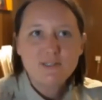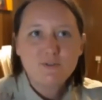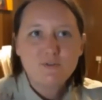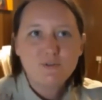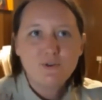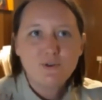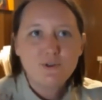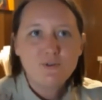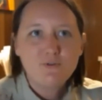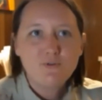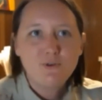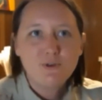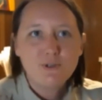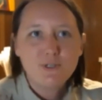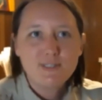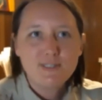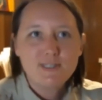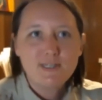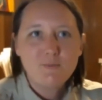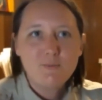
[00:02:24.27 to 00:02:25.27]
for the Florida
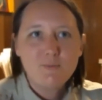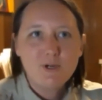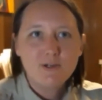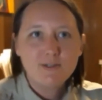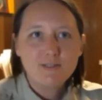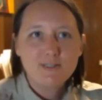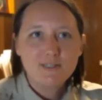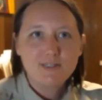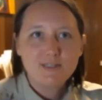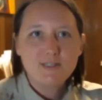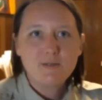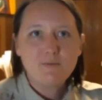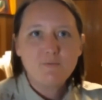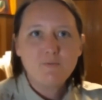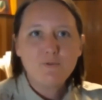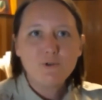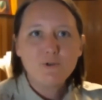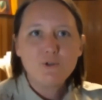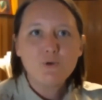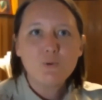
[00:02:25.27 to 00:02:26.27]
State Park System
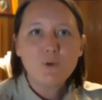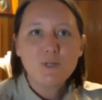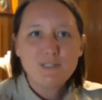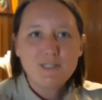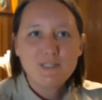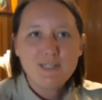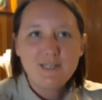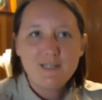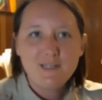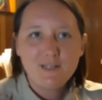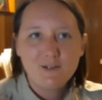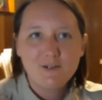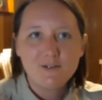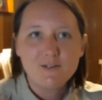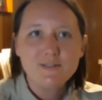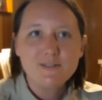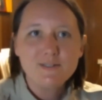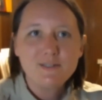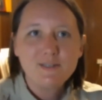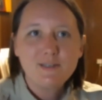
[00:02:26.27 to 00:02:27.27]
for 20
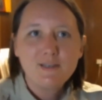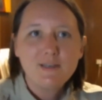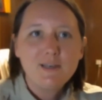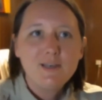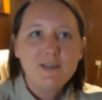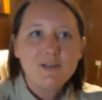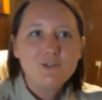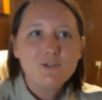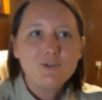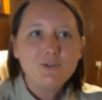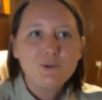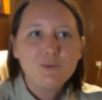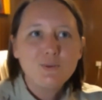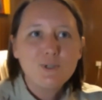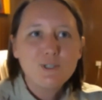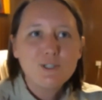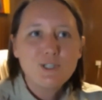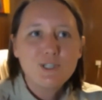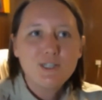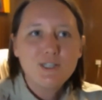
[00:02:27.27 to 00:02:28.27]
years, during
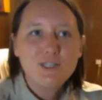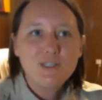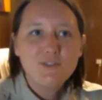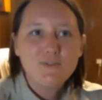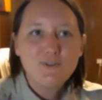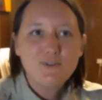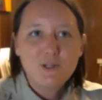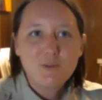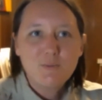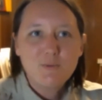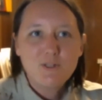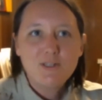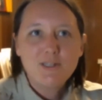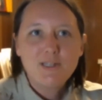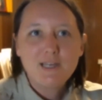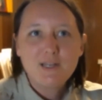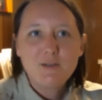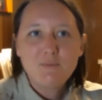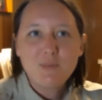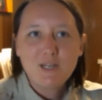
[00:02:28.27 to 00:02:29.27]
which he developed the
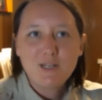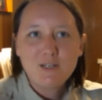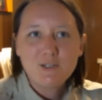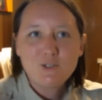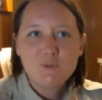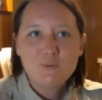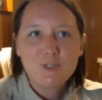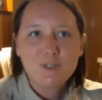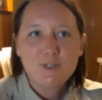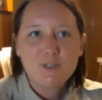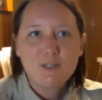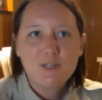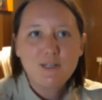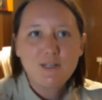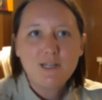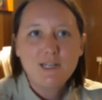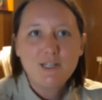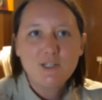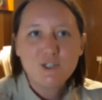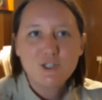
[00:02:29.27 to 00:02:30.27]
land management
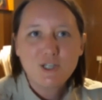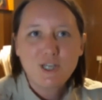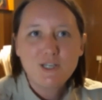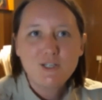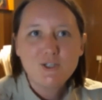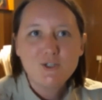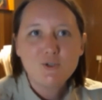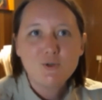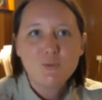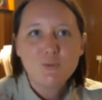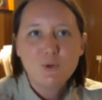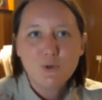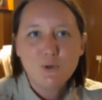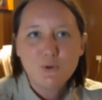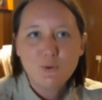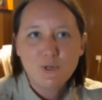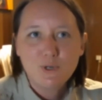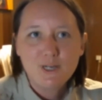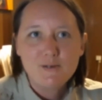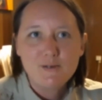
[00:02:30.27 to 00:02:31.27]
and educational
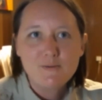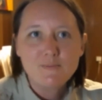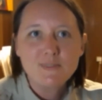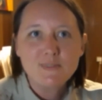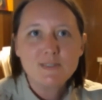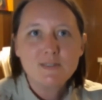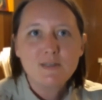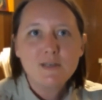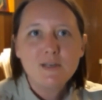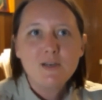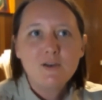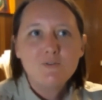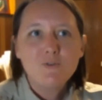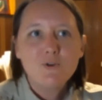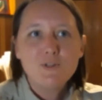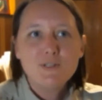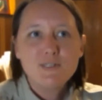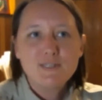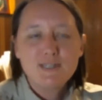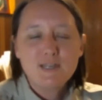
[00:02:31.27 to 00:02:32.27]
programs for
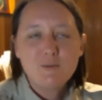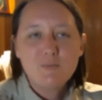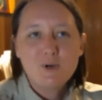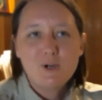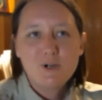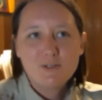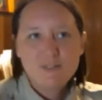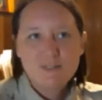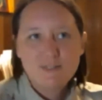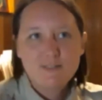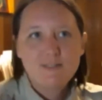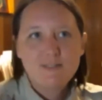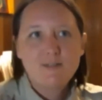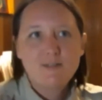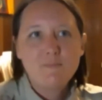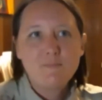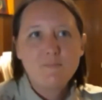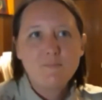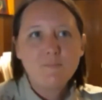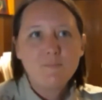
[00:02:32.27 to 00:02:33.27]
the state park system.